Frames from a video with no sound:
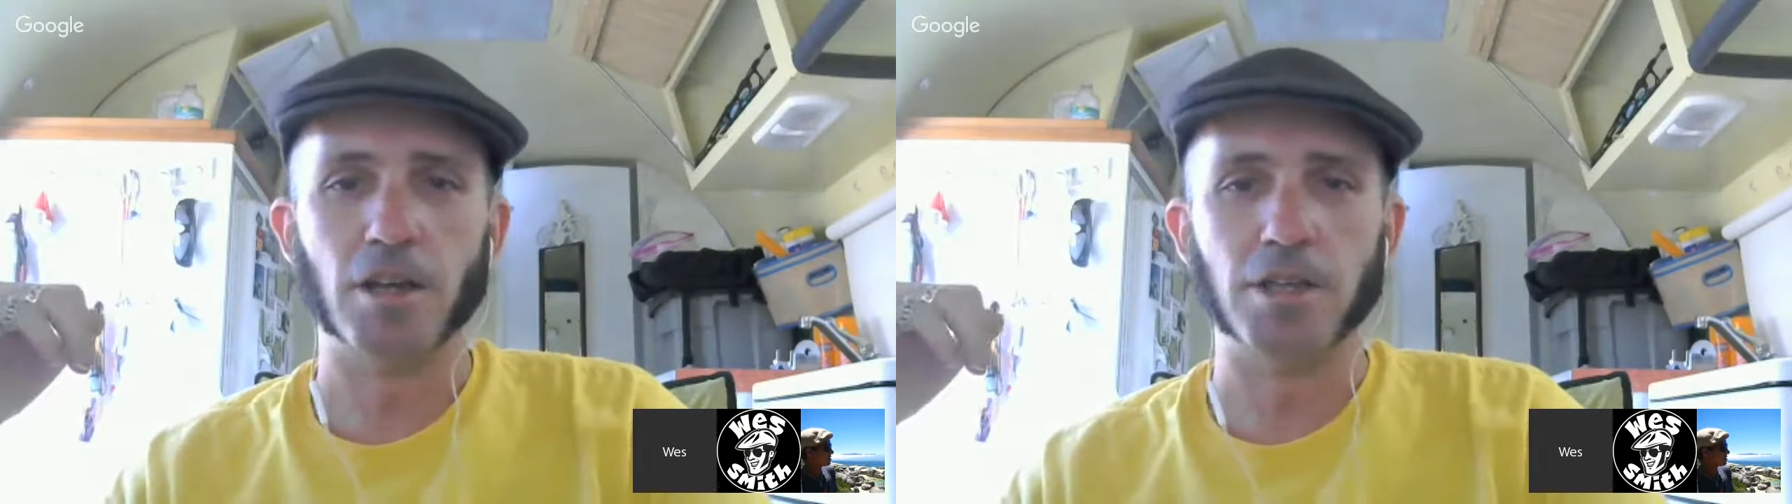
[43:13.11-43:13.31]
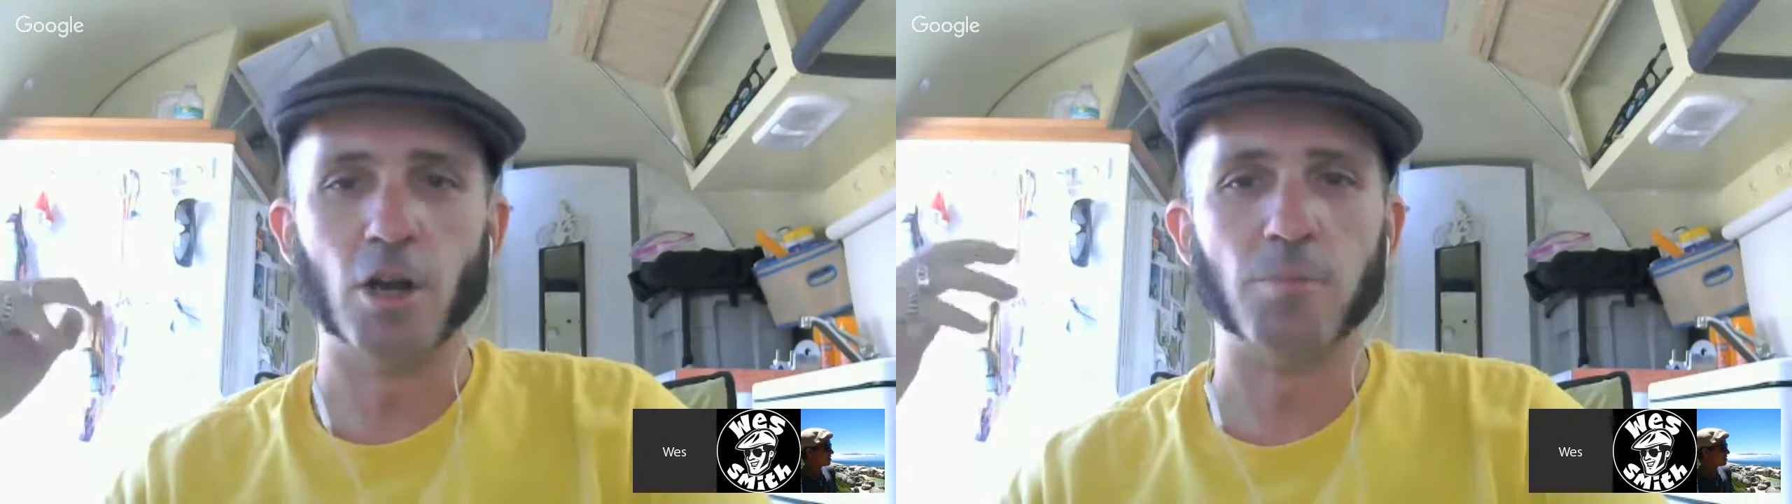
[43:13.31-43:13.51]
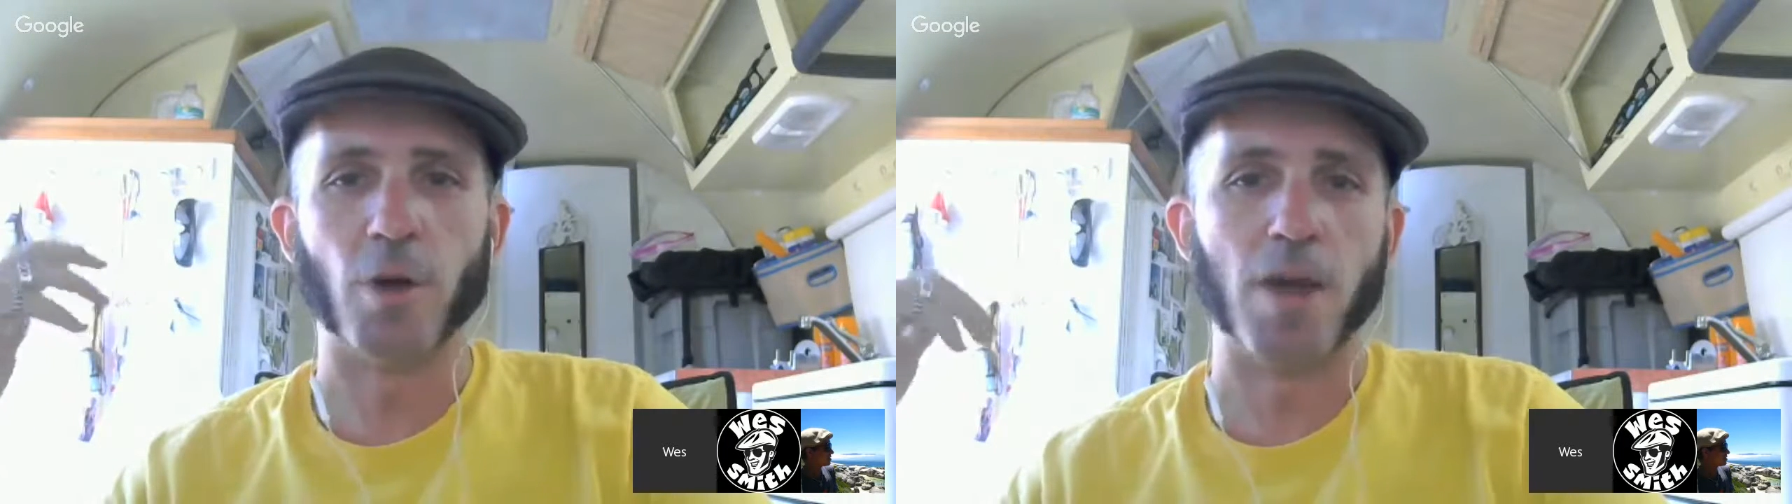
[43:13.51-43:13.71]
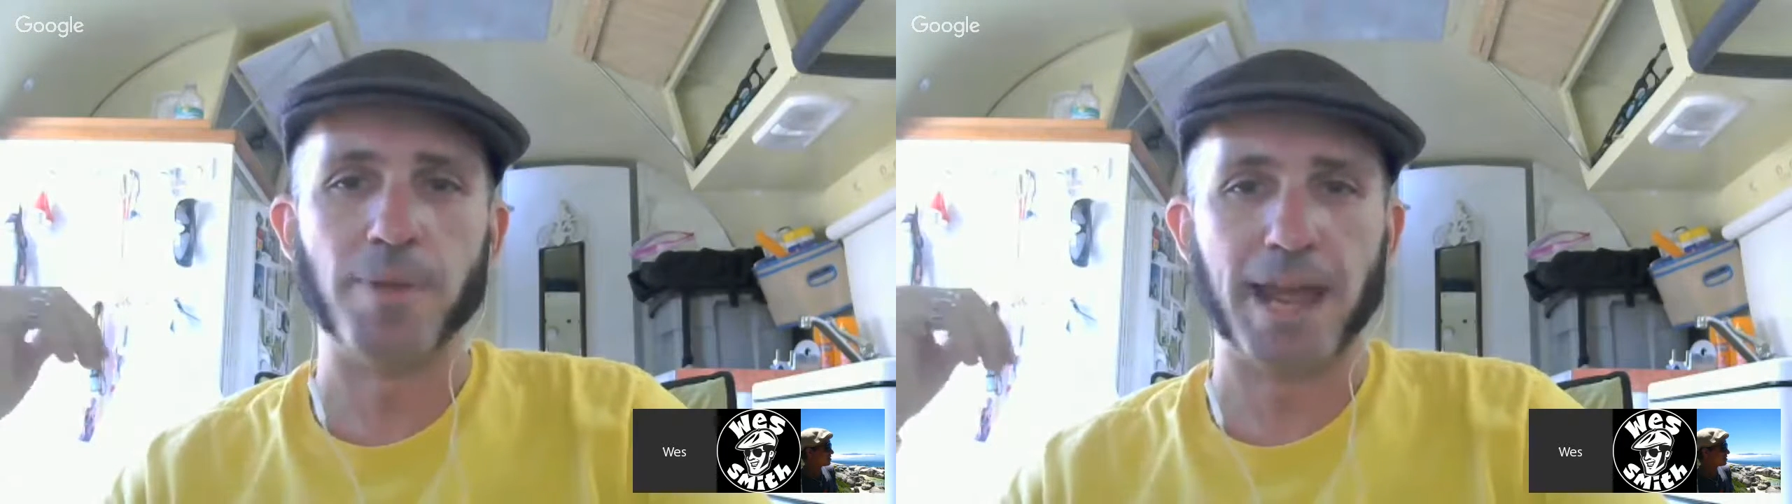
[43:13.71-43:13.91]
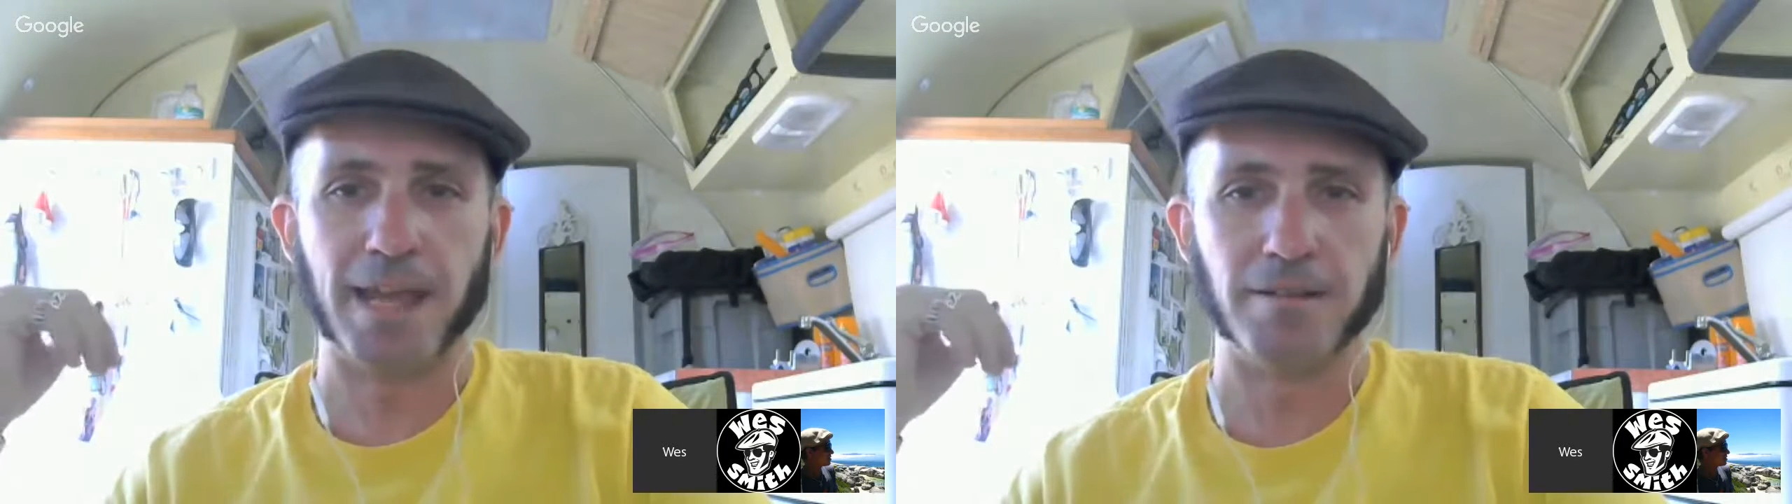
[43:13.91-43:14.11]
you know,
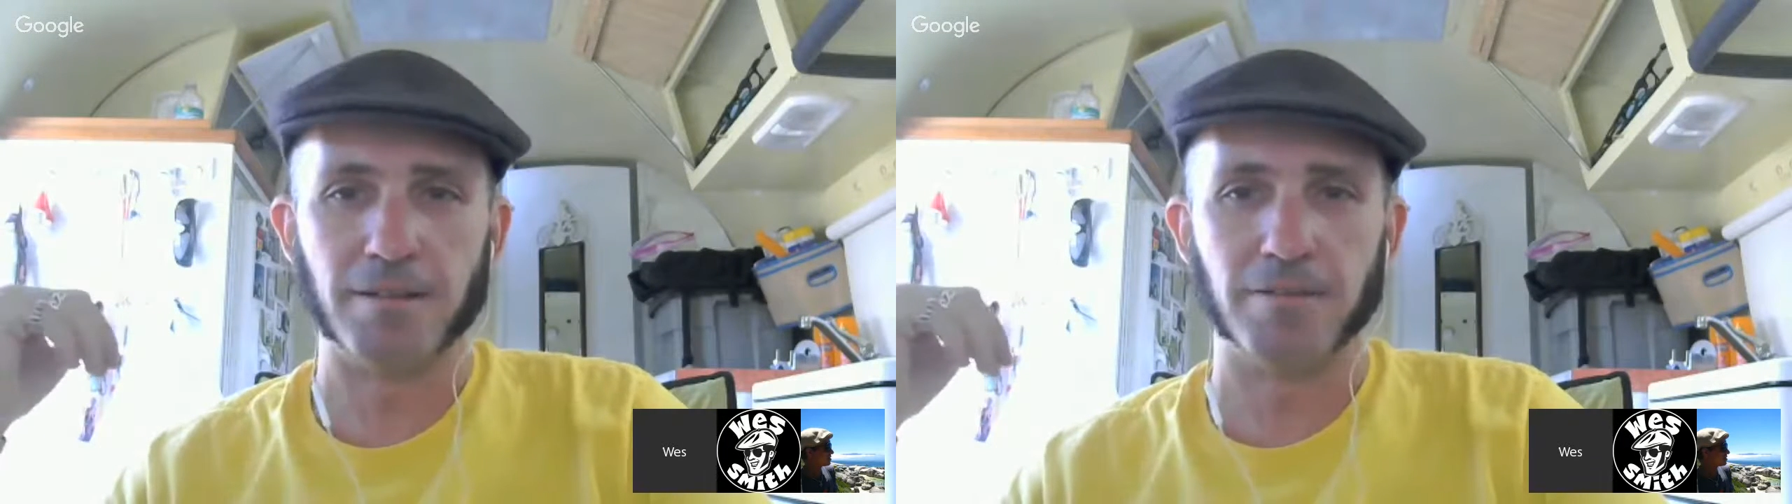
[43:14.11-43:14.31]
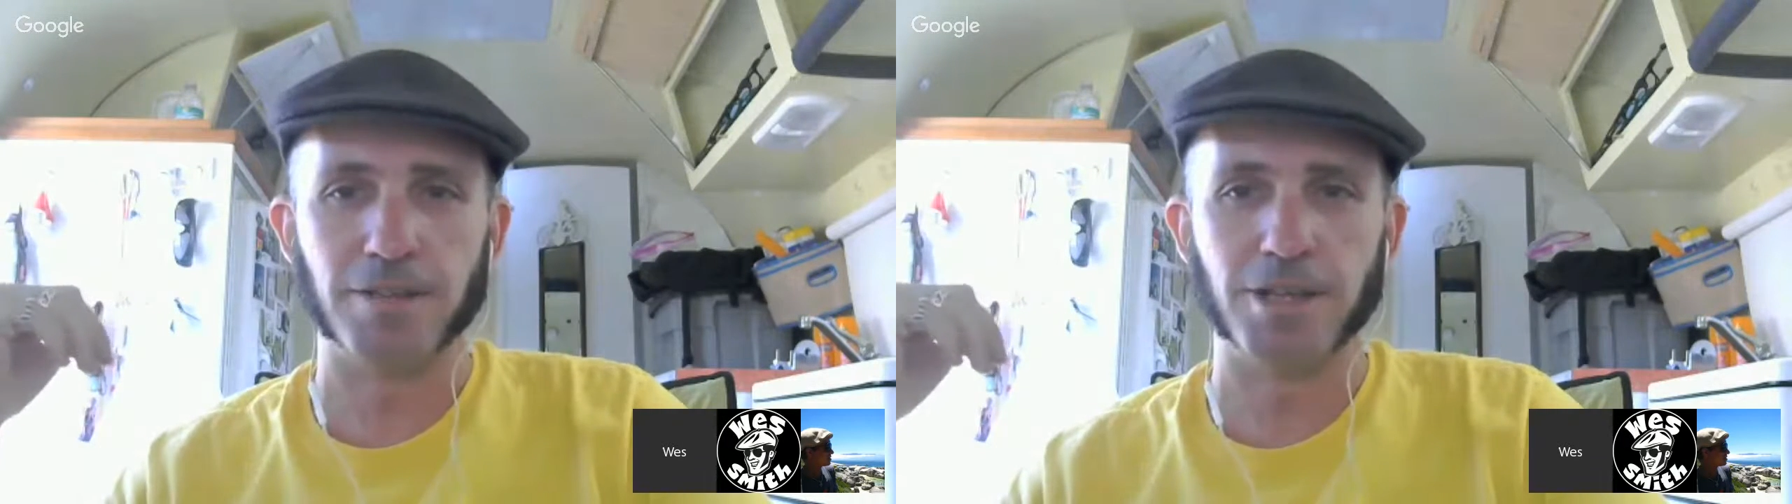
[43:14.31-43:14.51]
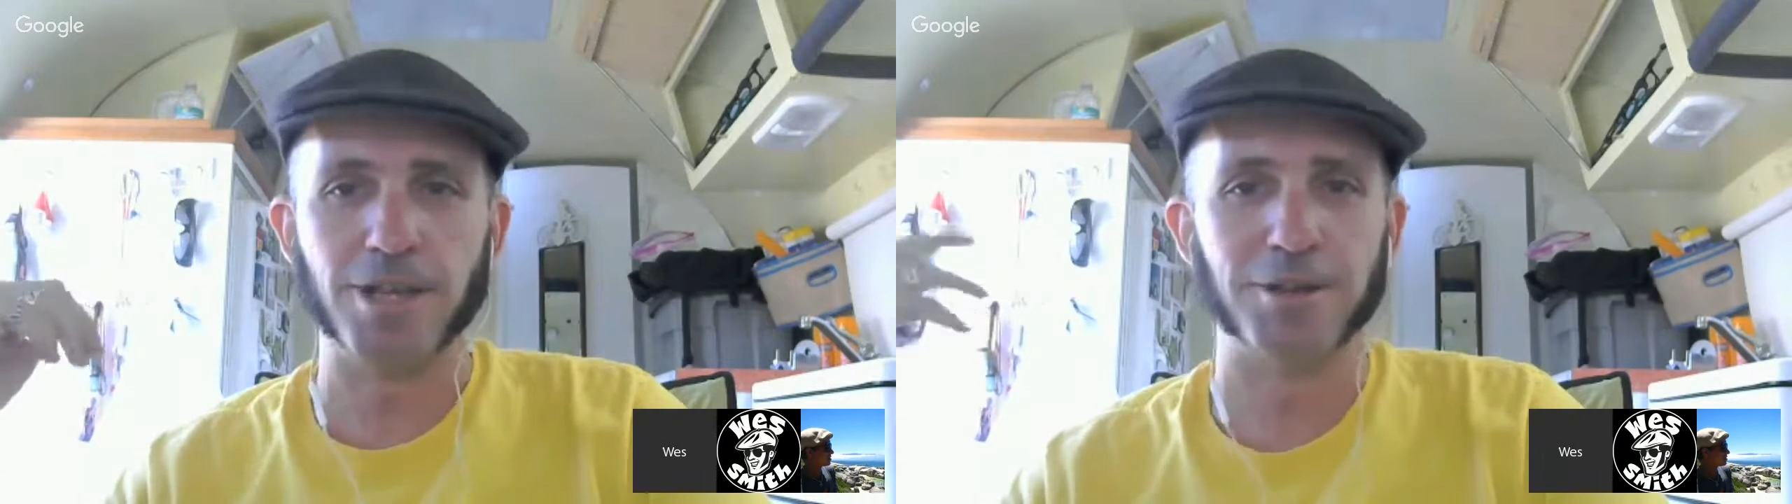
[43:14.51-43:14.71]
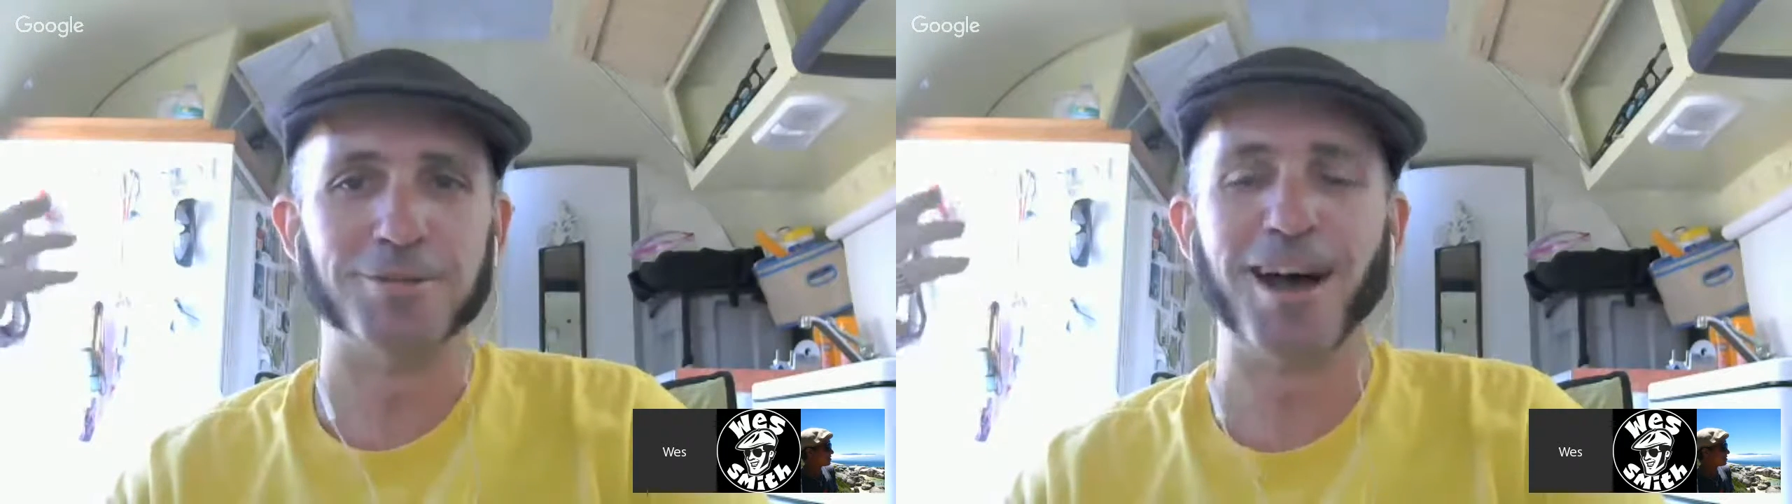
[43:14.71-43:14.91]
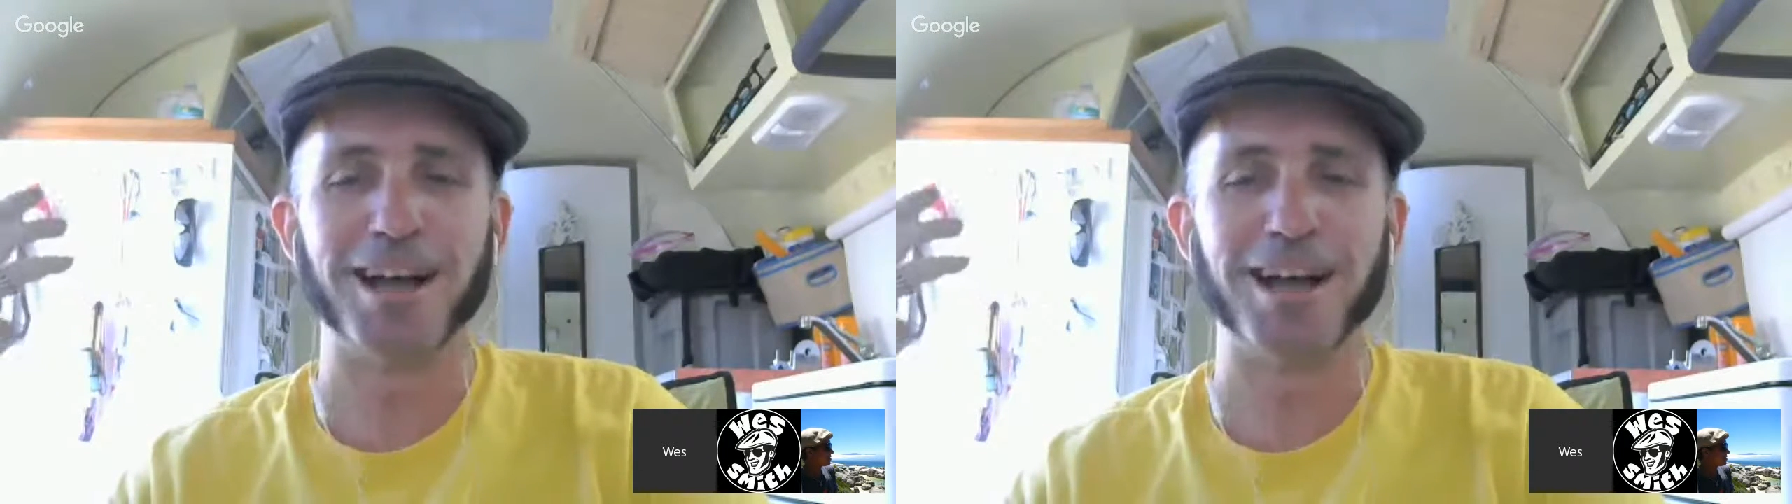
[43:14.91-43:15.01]
broadband, you know,